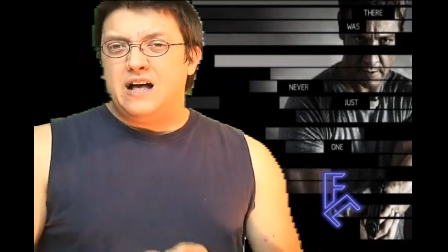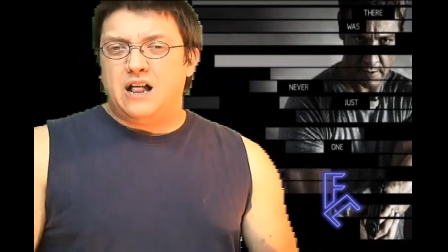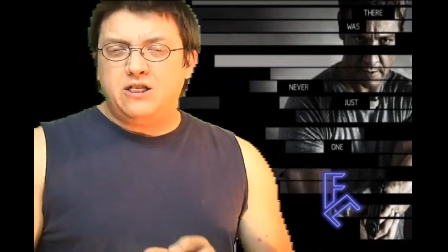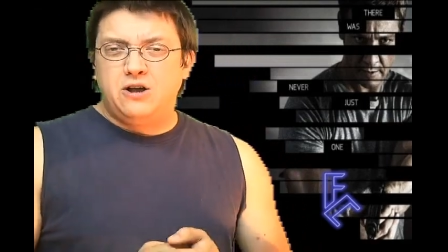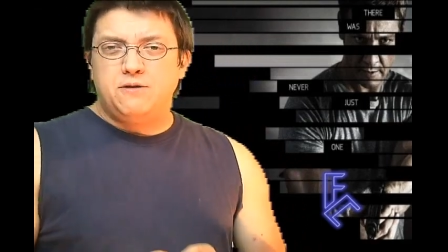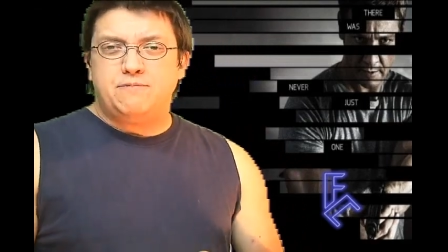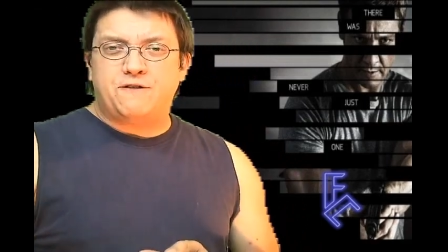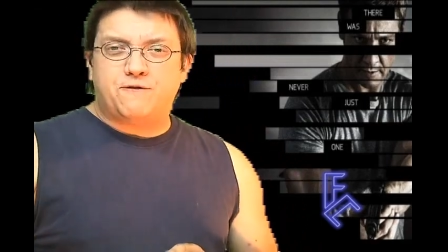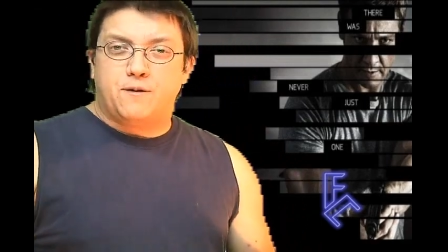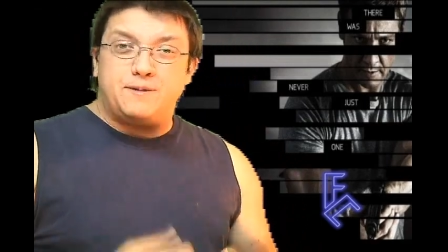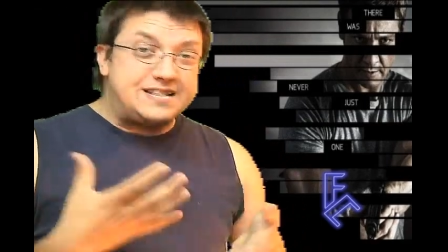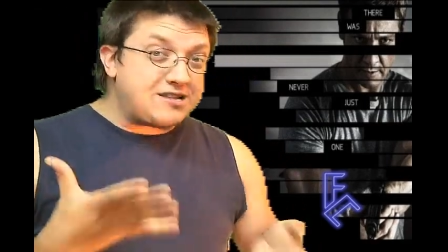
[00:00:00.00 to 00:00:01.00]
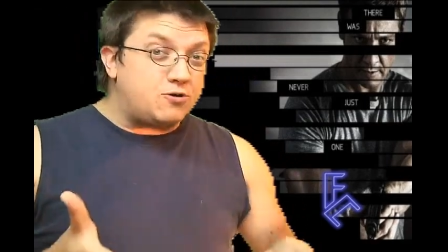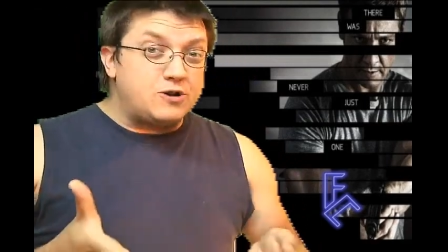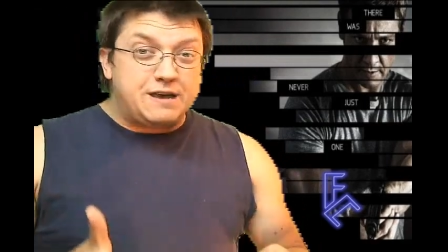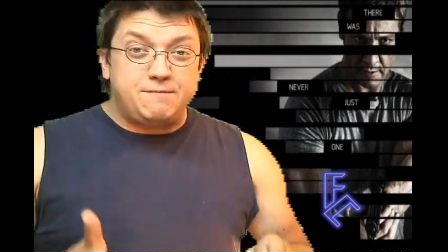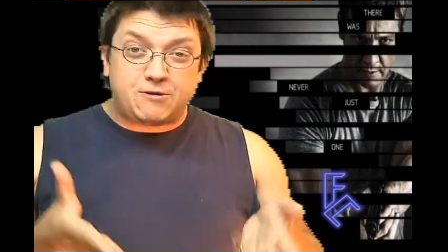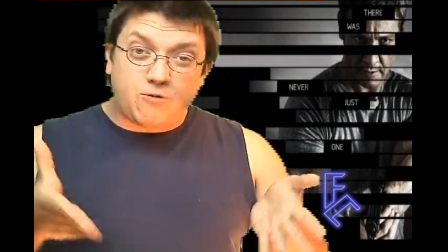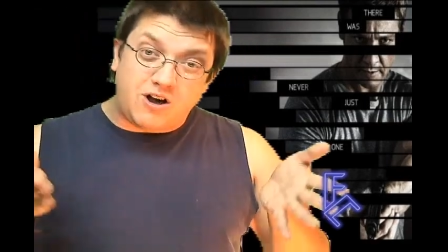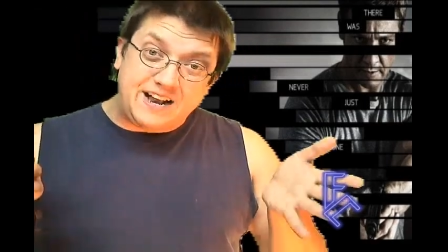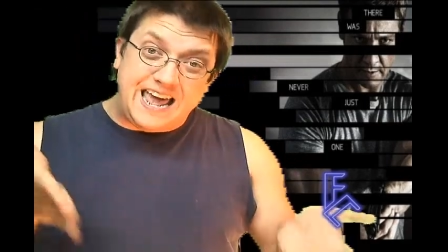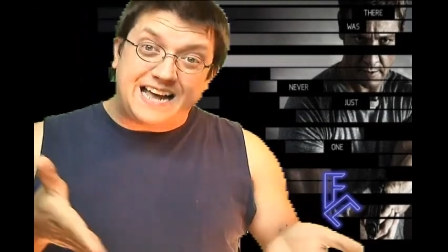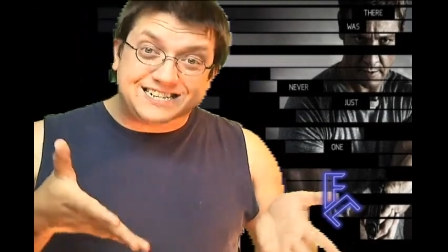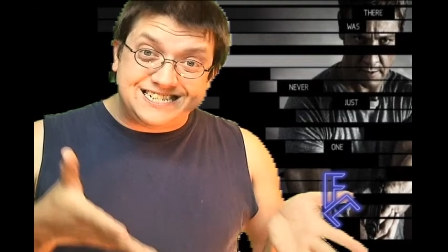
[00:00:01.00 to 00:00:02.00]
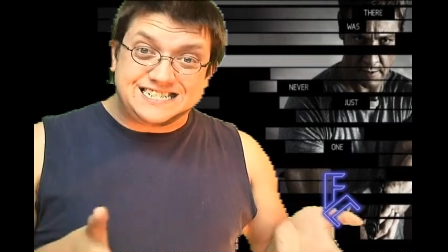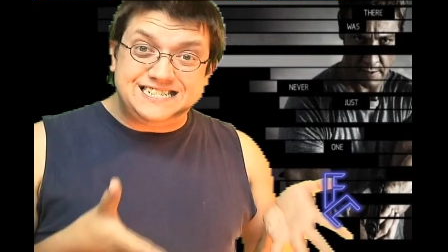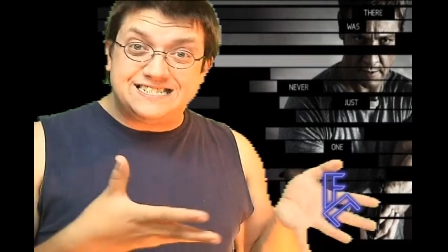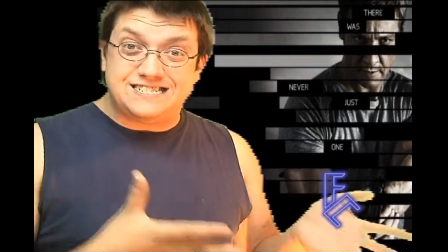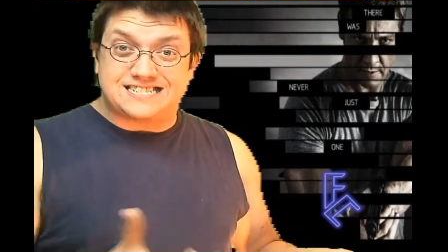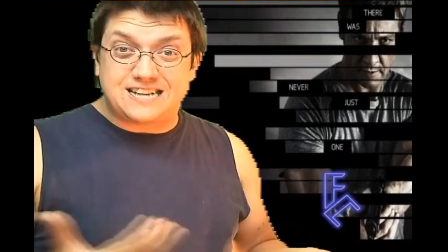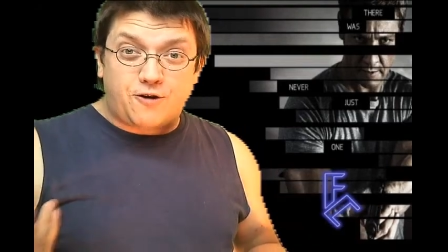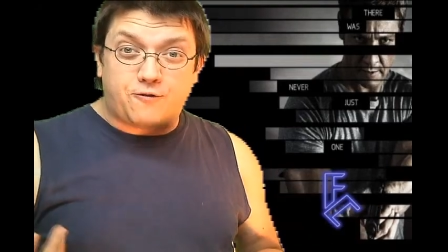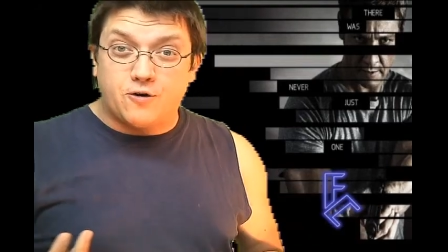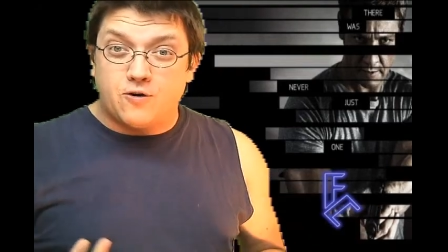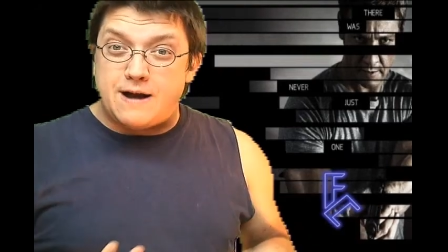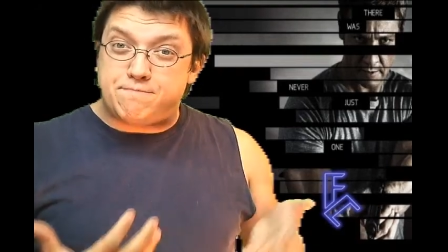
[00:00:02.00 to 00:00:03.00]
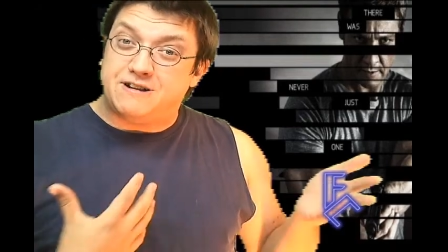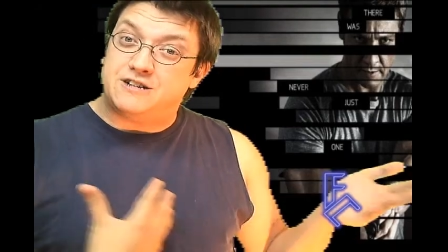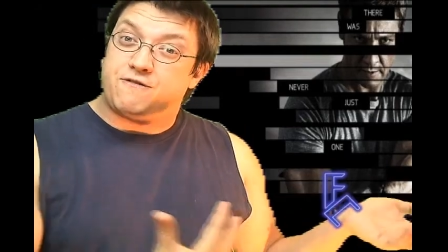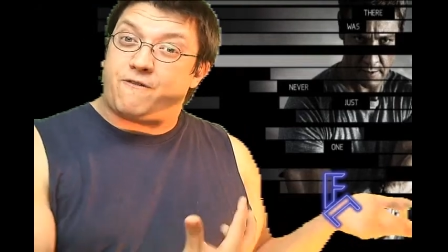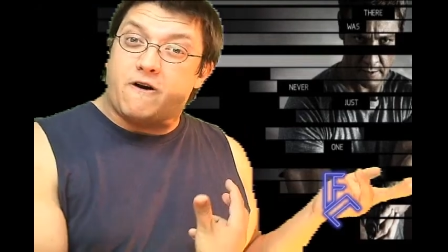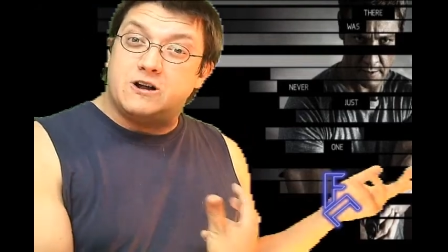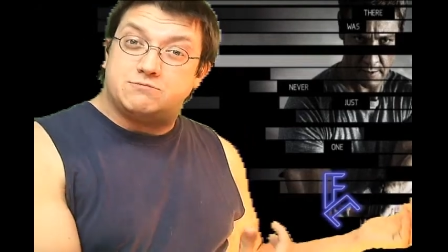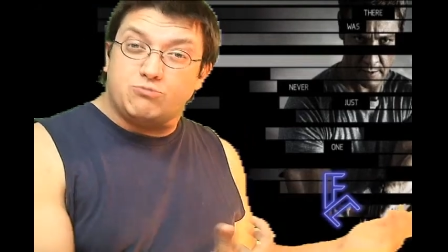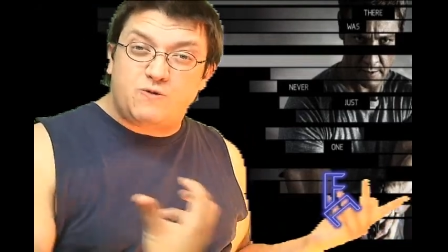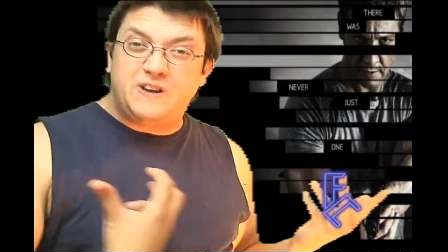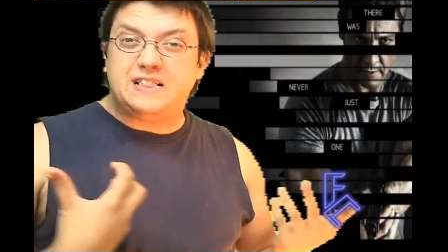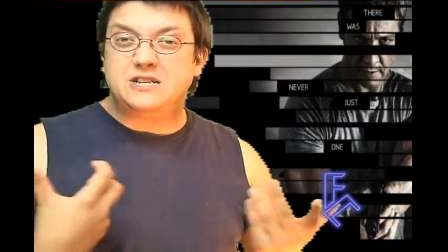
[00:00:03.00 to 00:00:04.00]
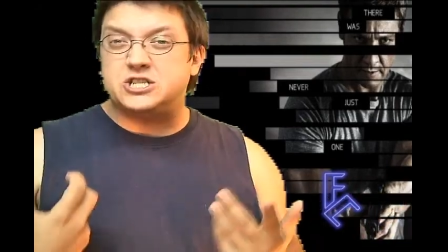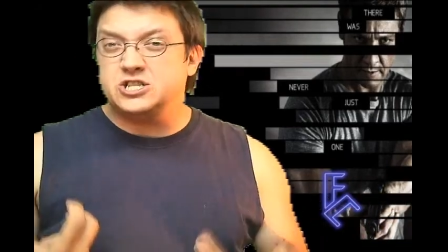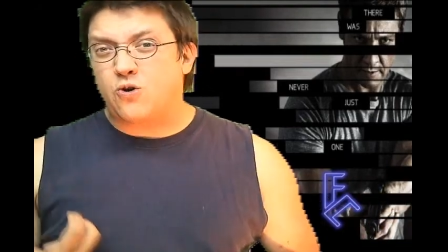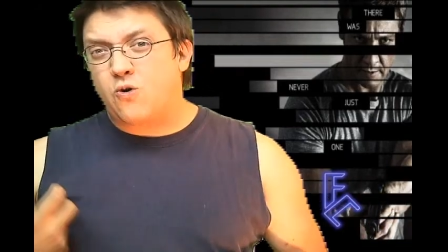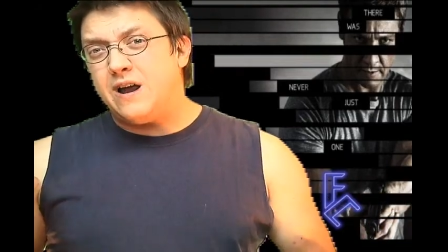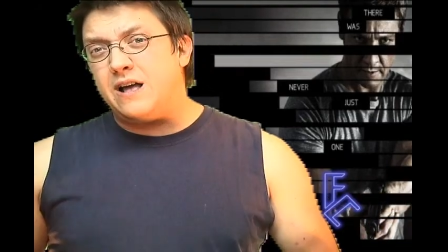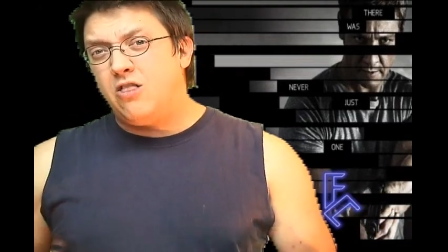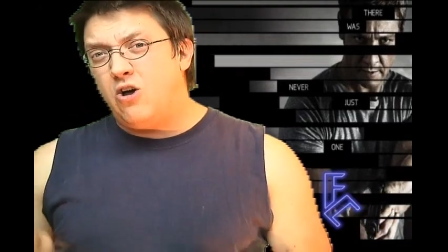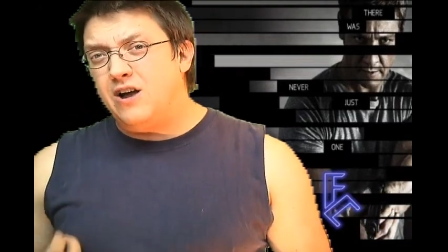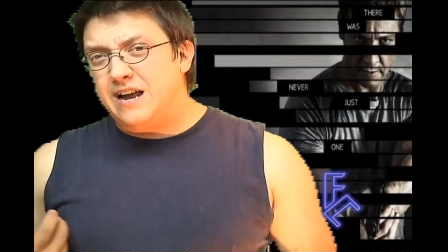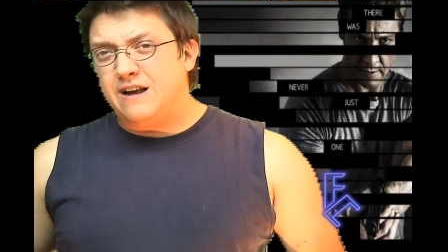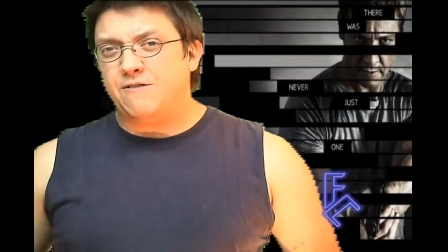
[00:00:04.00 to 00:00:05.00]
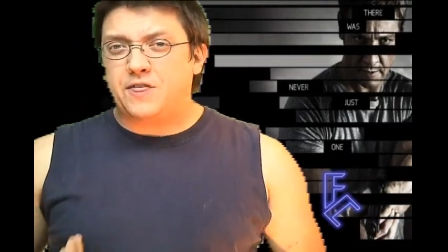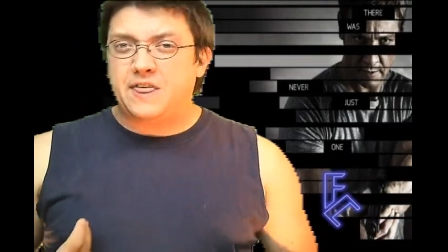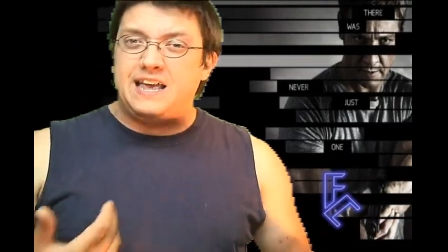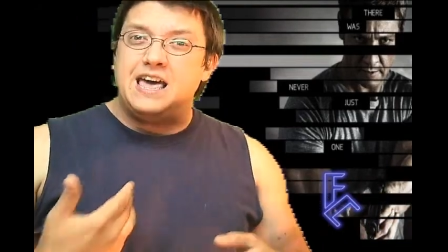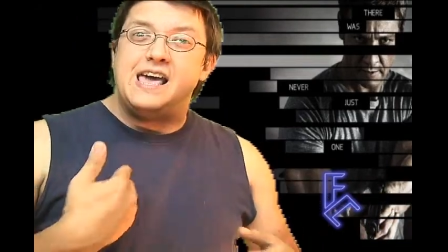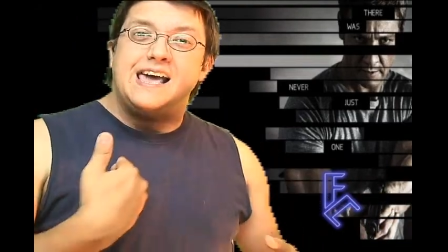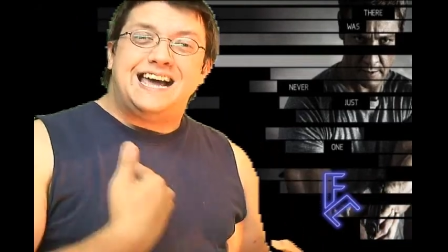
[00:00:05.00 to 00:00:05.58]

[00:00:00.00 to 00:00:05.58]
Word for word: a little bit from it. Don't get me wrong, the action scenes themselves were great, but as far as moving the story along and everything,